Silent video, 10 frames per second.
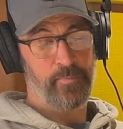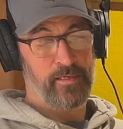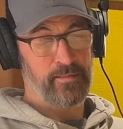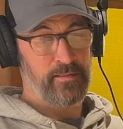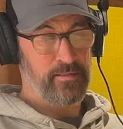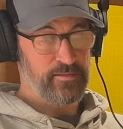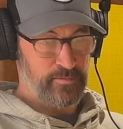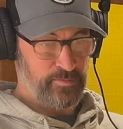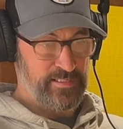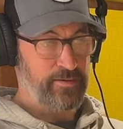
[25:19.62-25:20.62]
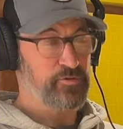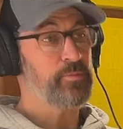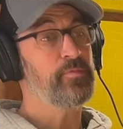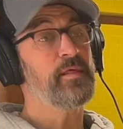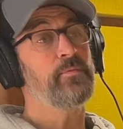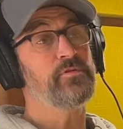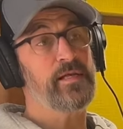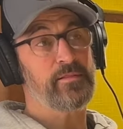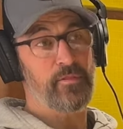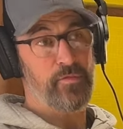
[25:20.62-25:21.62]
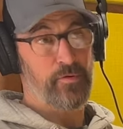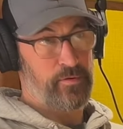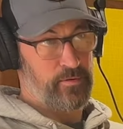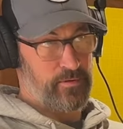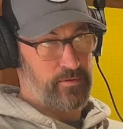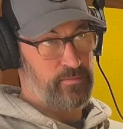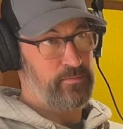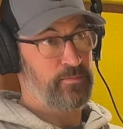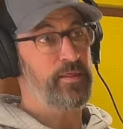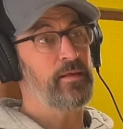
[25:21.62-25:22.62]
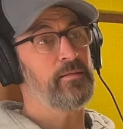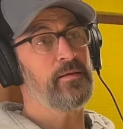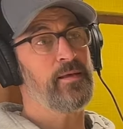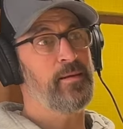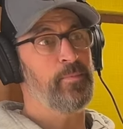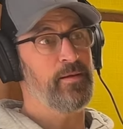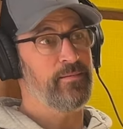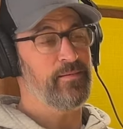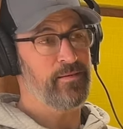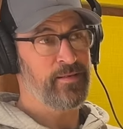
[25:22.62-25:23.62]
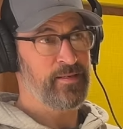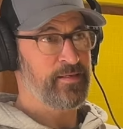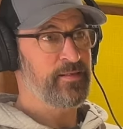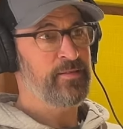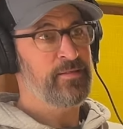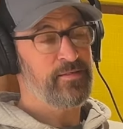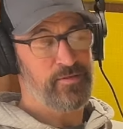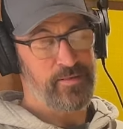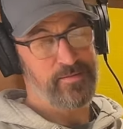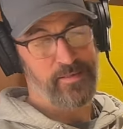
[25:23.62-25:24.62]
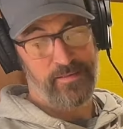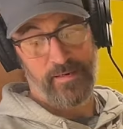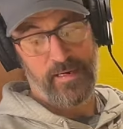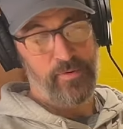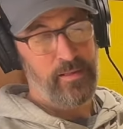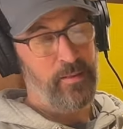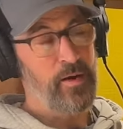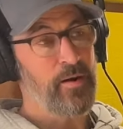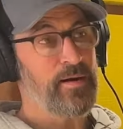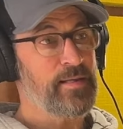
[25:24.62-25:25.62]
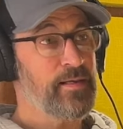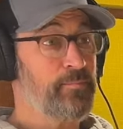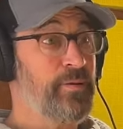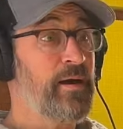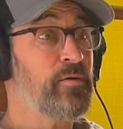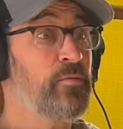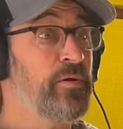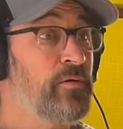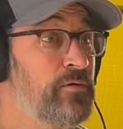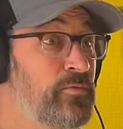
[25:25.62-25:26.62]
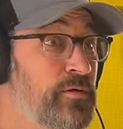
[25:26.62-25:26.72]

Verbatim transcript: And then this township thing was like the third thing that came in. And so I was like, all right, well, I'm already in battle mode